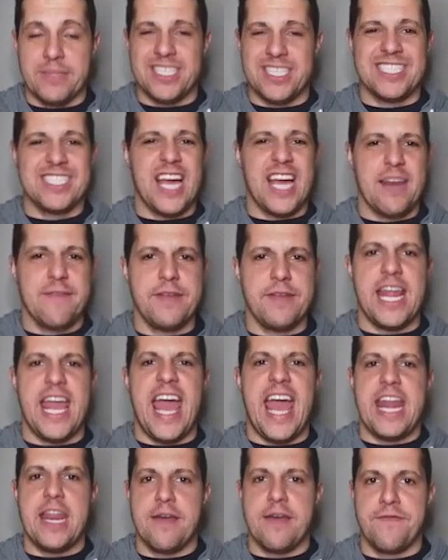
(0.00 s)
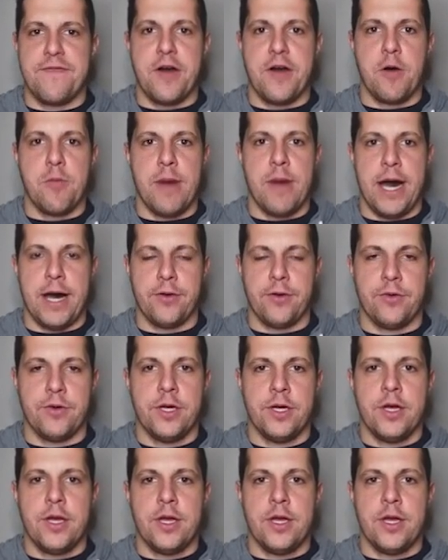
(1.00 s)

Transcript: This is kind of an NFL model.